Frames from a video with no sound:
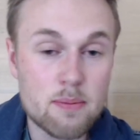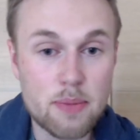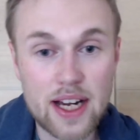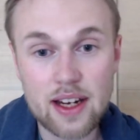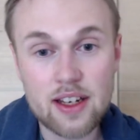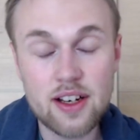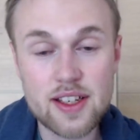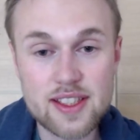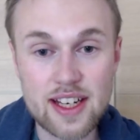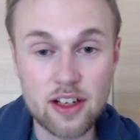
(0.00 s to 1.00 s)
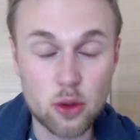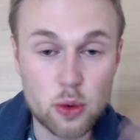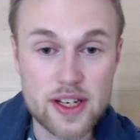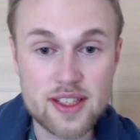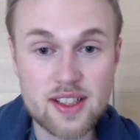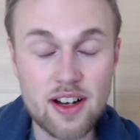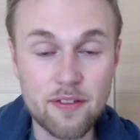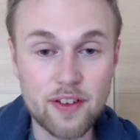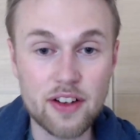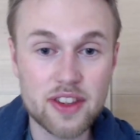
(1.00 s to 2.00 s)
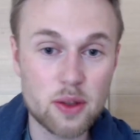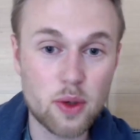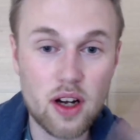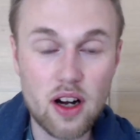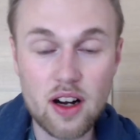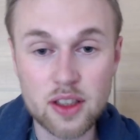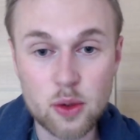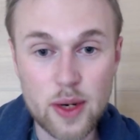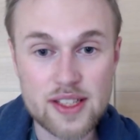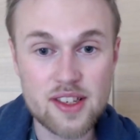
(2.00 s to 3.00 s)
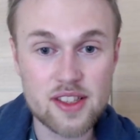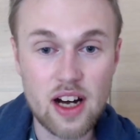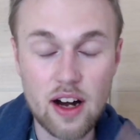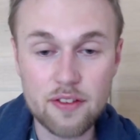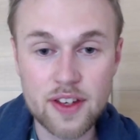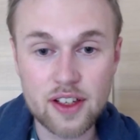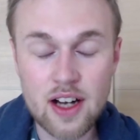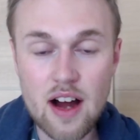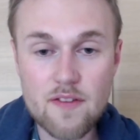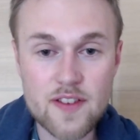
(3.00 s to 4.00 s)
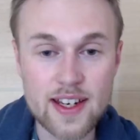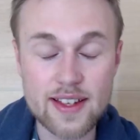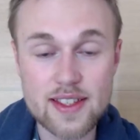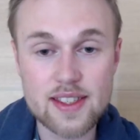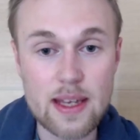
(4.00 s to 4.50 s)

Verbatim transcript: by a curse, they are always confronted on questions of their confidence.